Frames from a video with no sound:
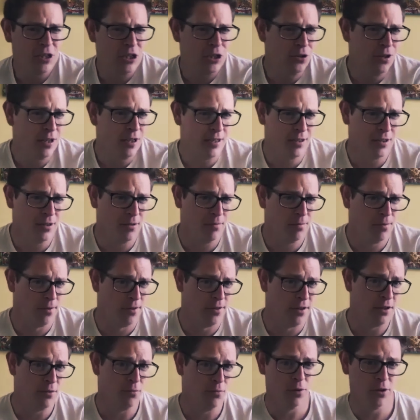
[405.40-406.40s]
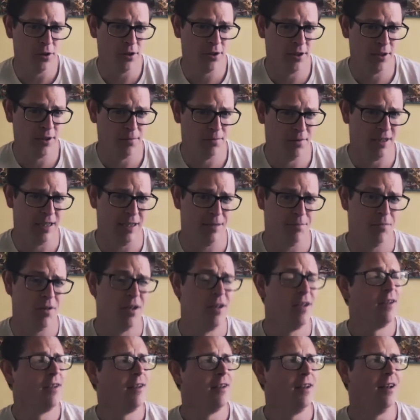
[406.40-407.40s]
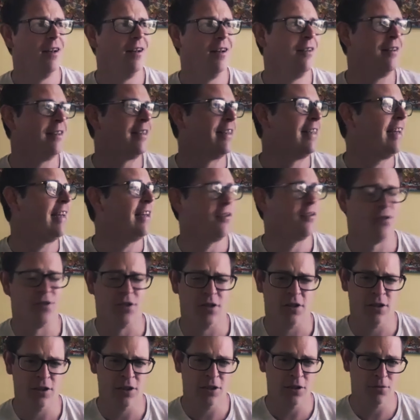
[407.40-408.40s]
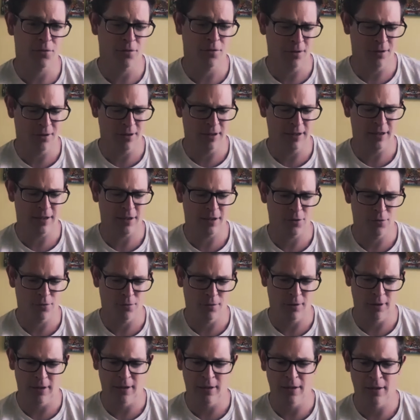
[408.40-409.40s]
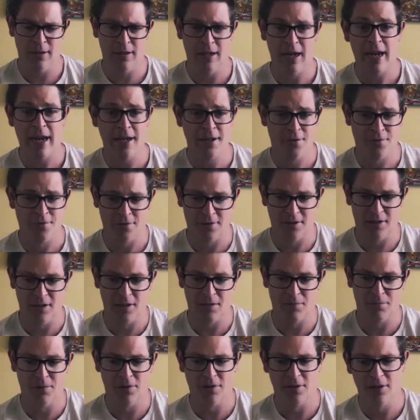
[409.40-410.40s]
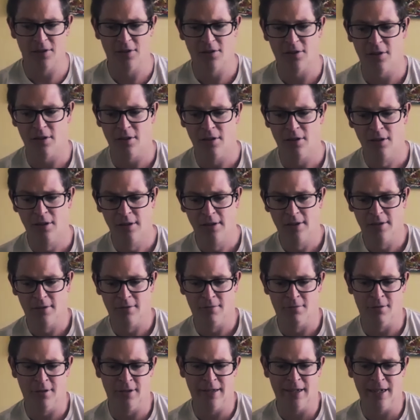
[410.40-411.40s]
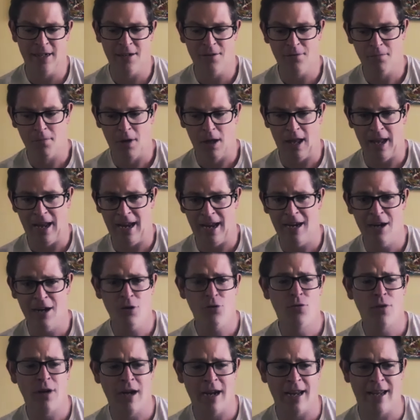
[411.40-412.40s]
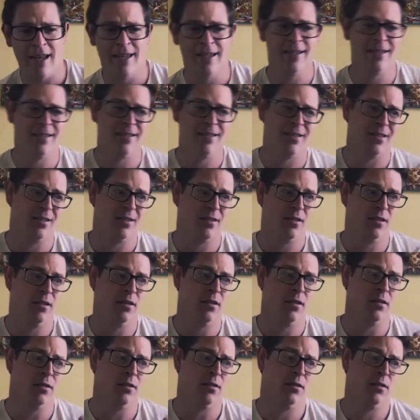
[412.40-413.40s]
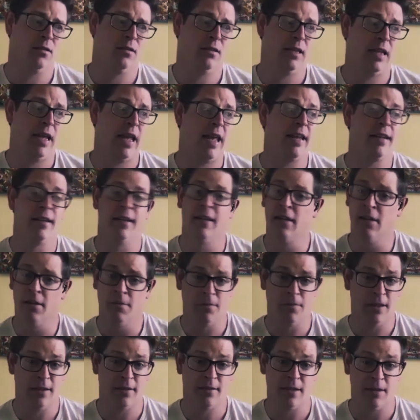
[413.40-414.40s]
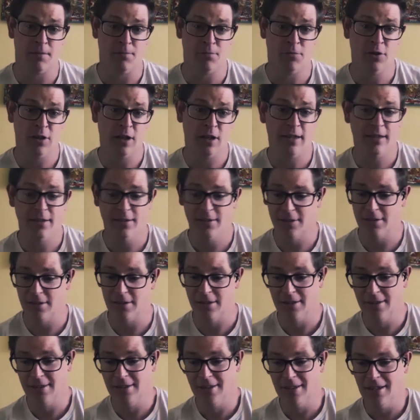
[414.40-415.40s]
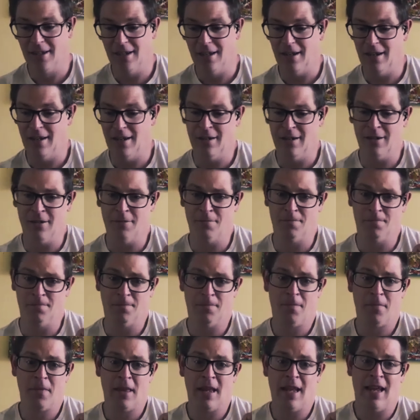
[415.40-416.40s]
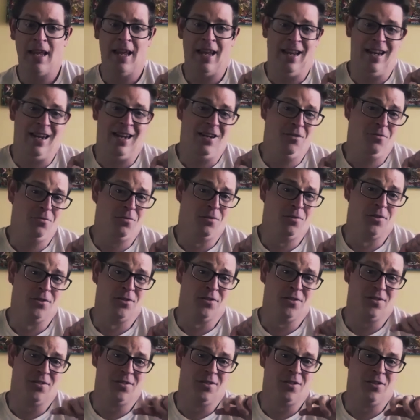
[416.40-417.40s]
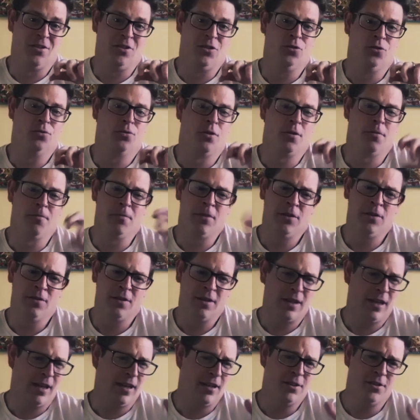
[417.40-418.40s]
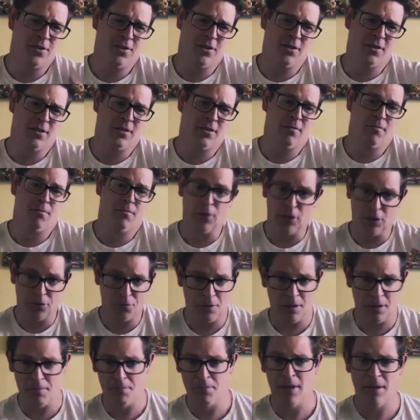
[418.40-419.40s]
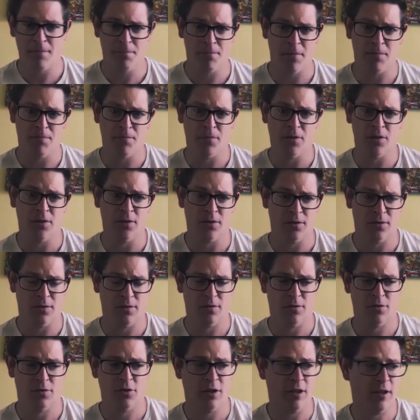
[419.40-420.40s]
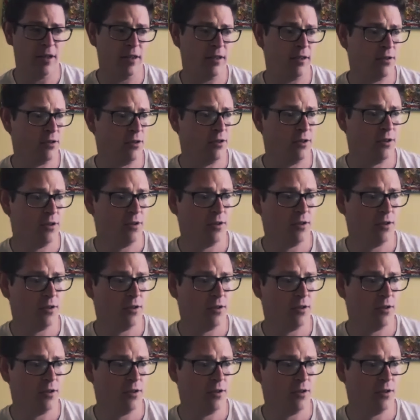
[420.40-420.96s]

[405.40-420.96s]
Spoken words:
head up the worship team. I guess you are in quite an interesting position right now. How has heading up that team changed? How has your communication between band members changed?